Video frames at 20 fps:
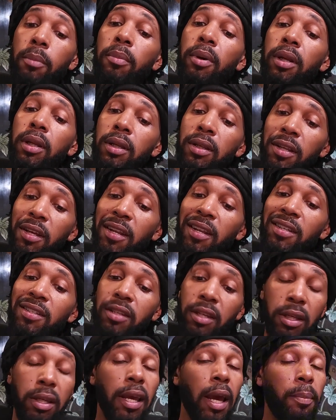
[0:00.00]
but he did it,
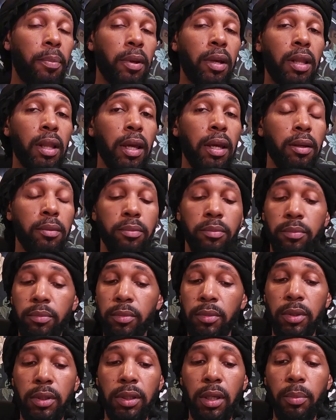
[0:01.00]
he kept it clean.
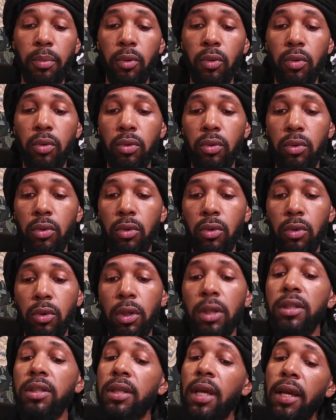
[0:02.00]
Simple.
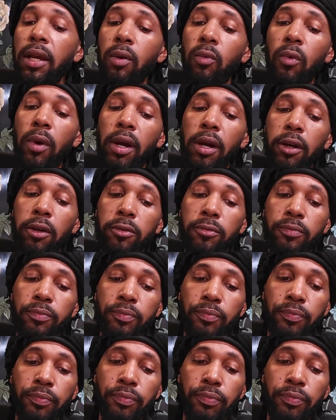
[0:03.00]
Second round.